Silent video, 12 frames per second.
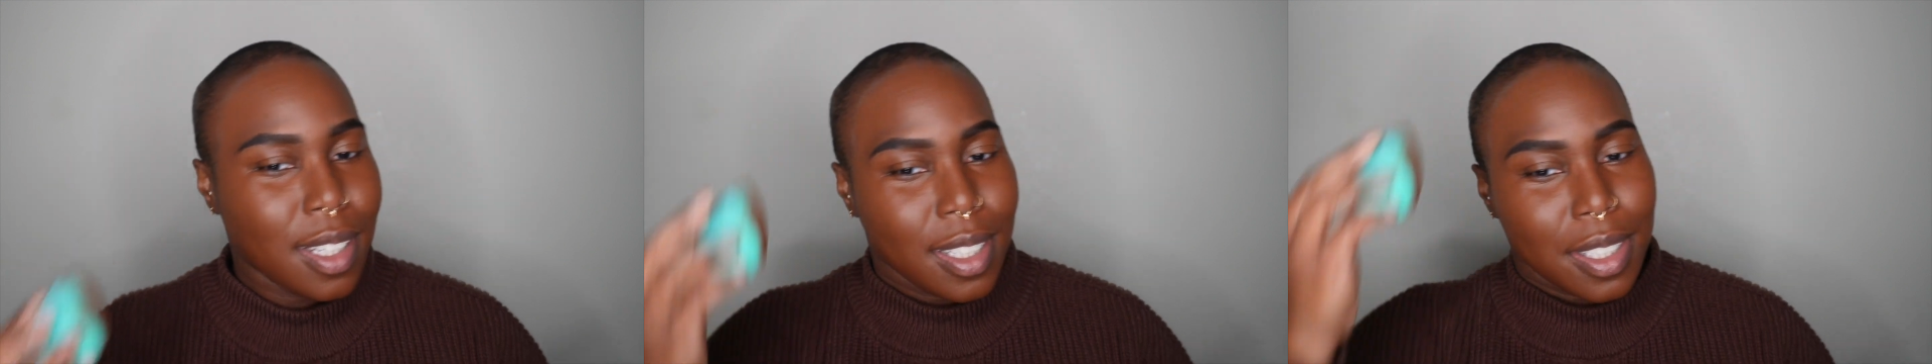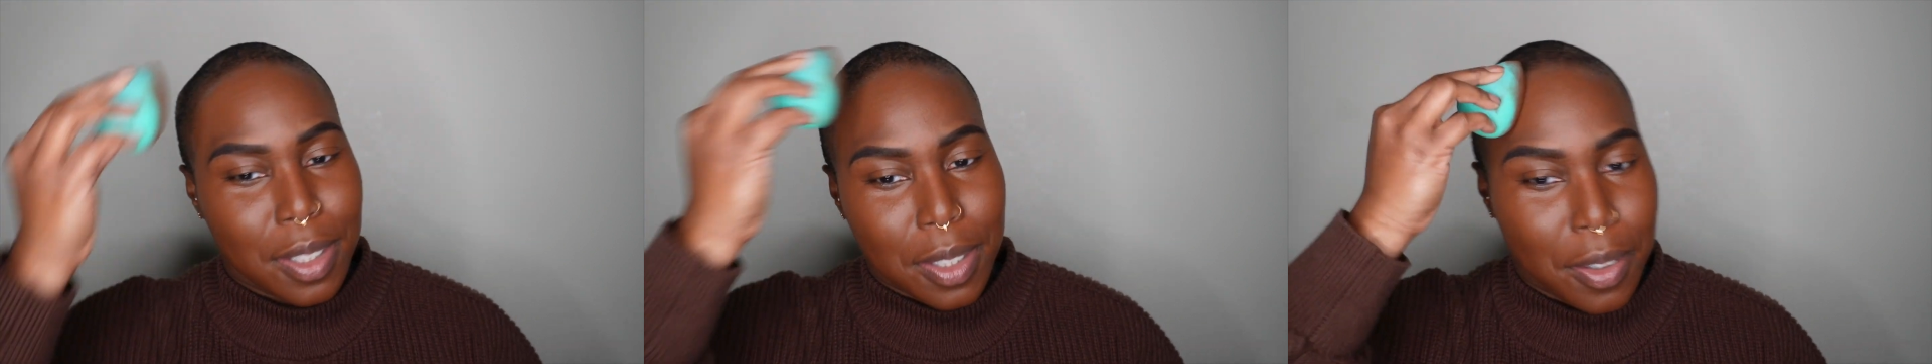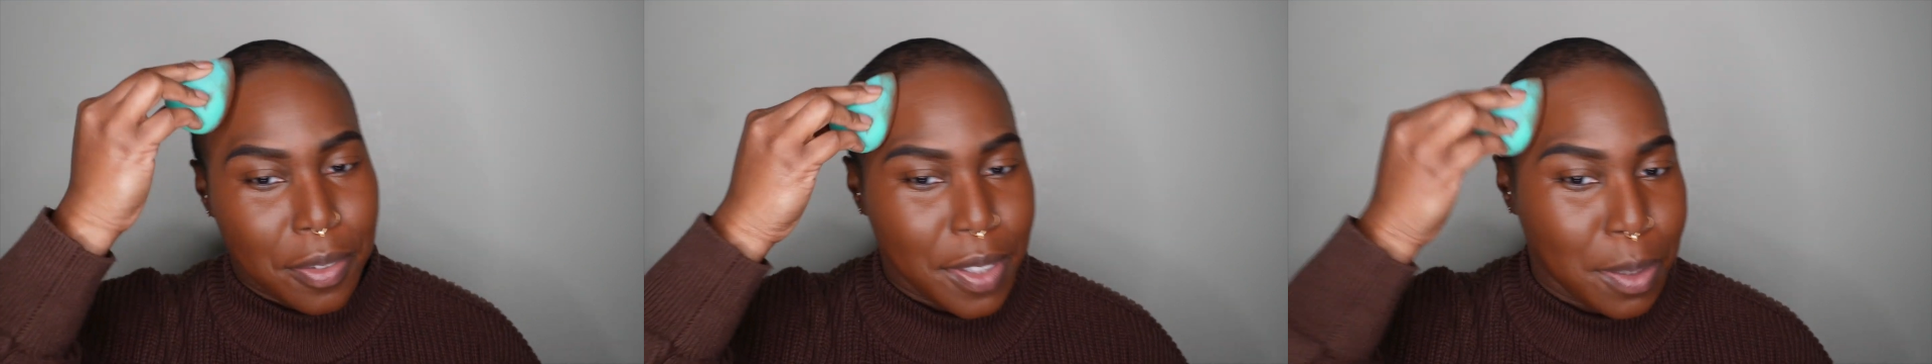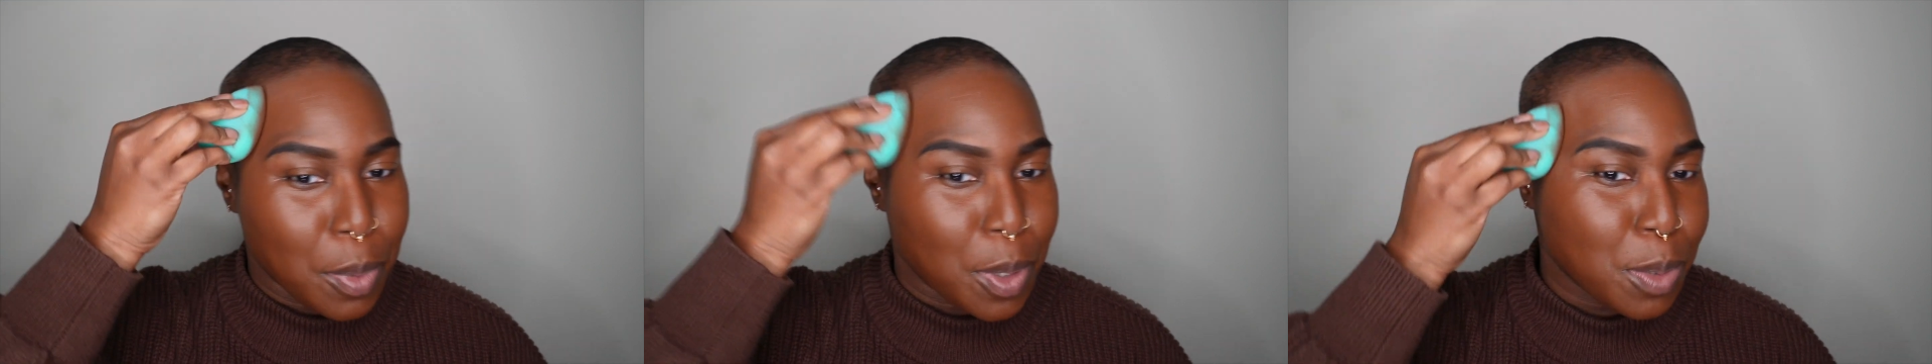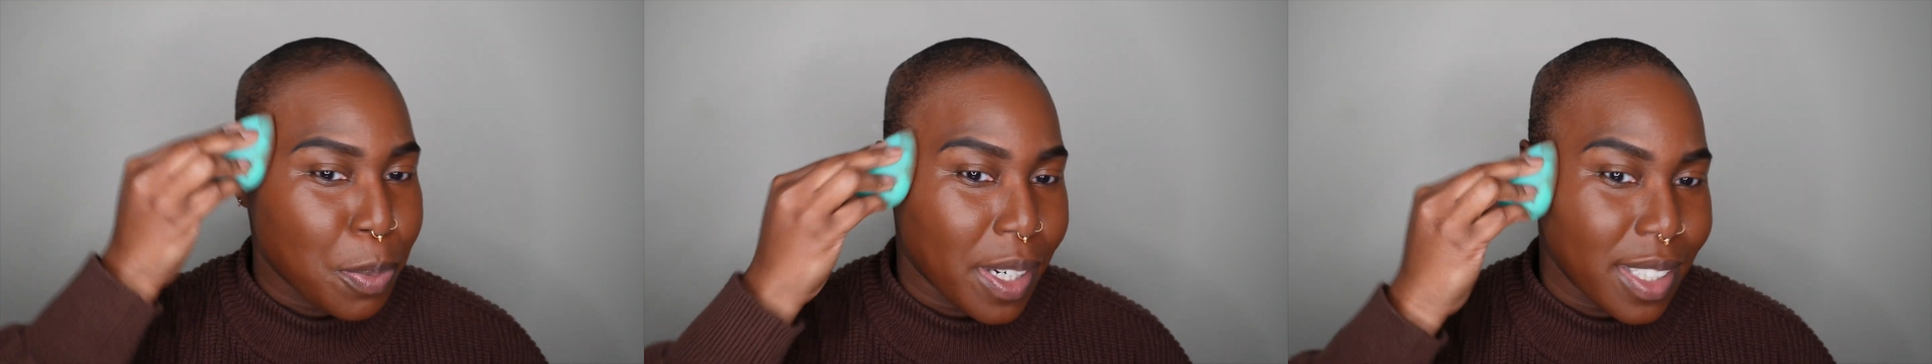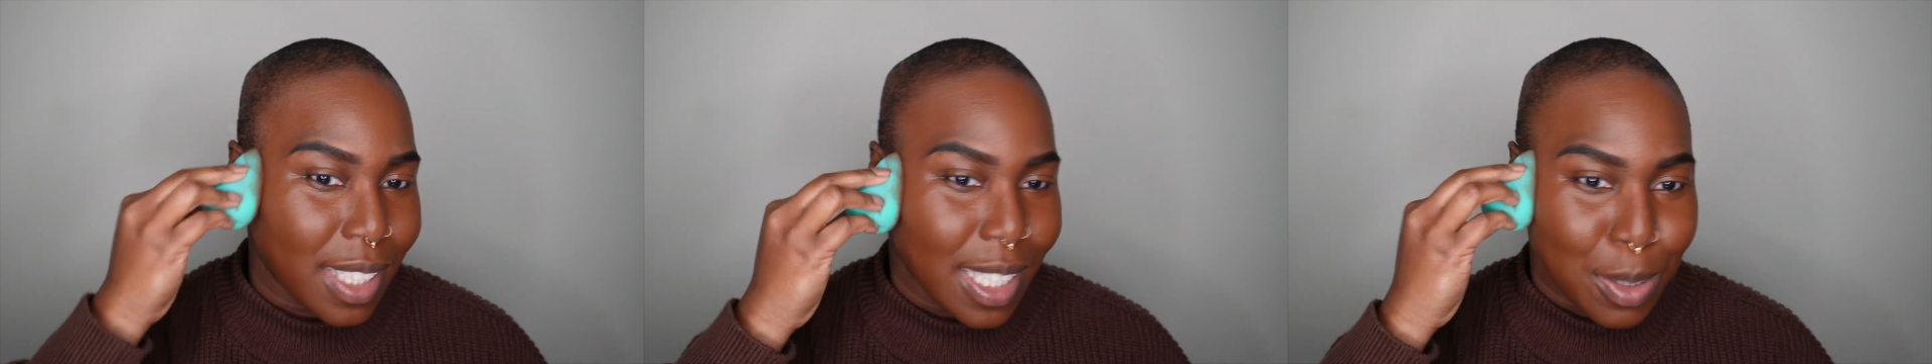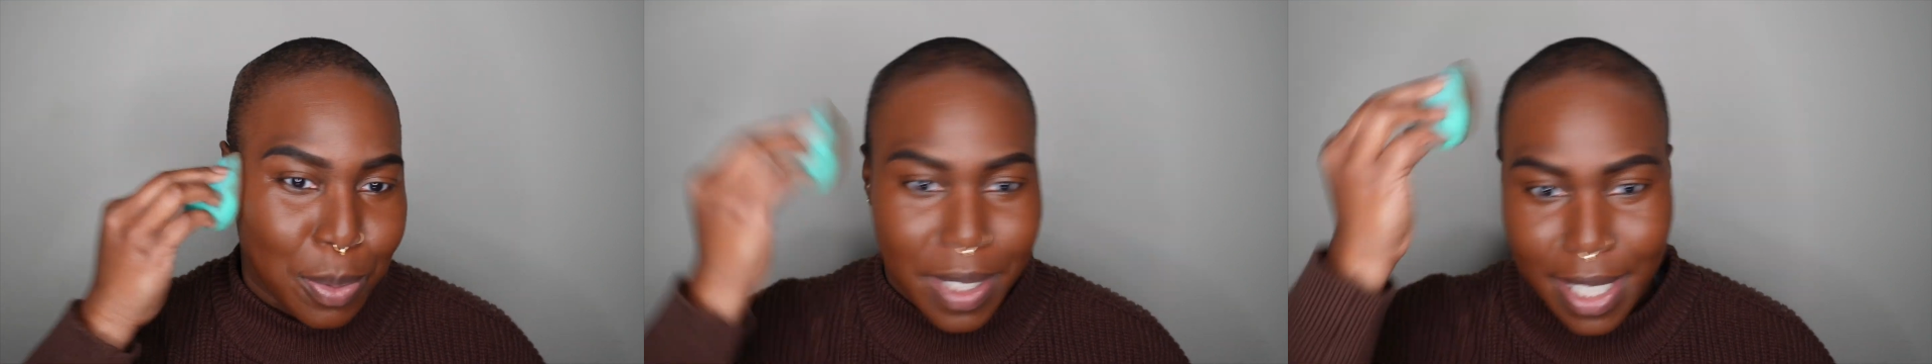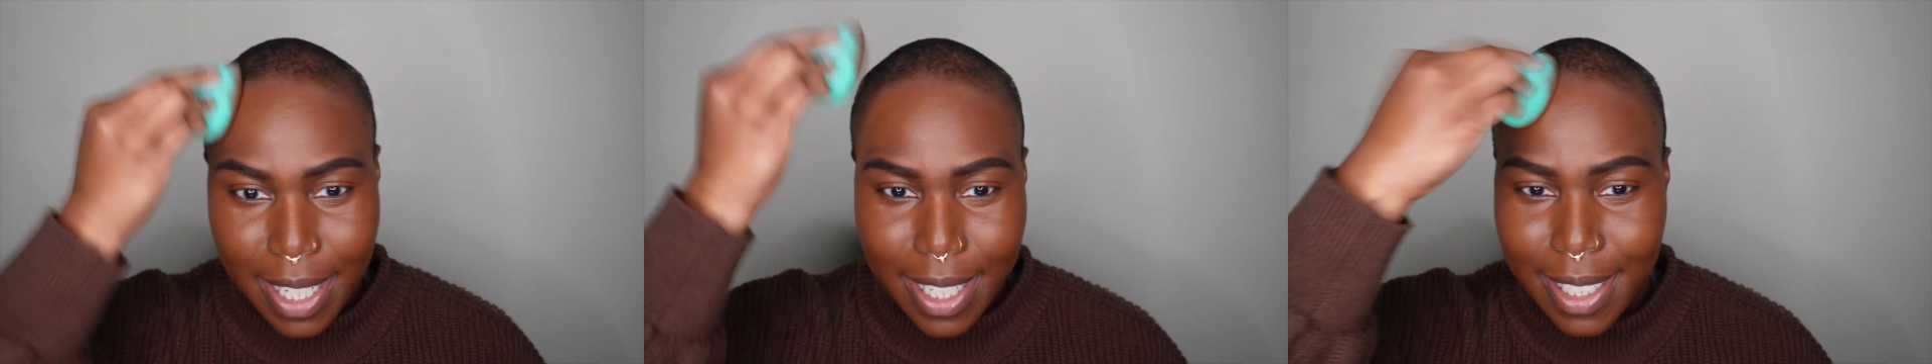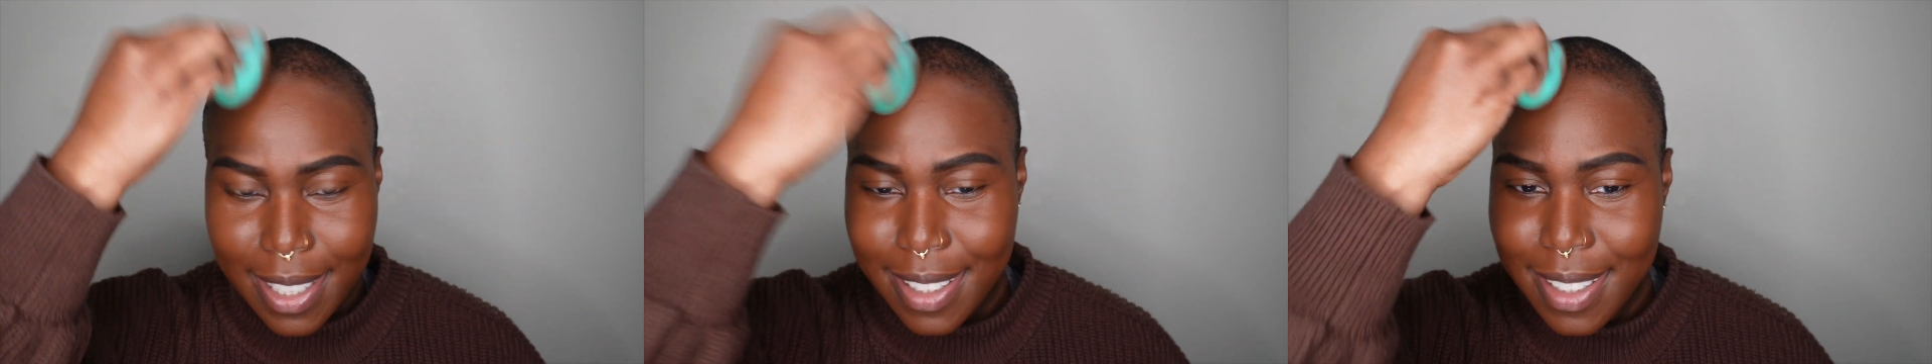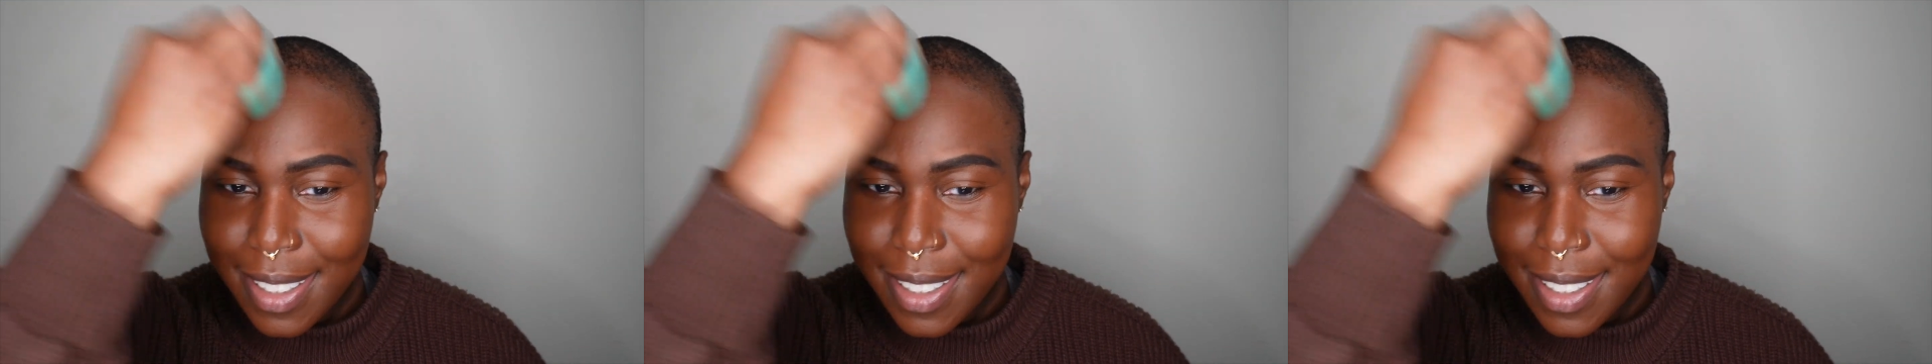you know, for the most part, that's when I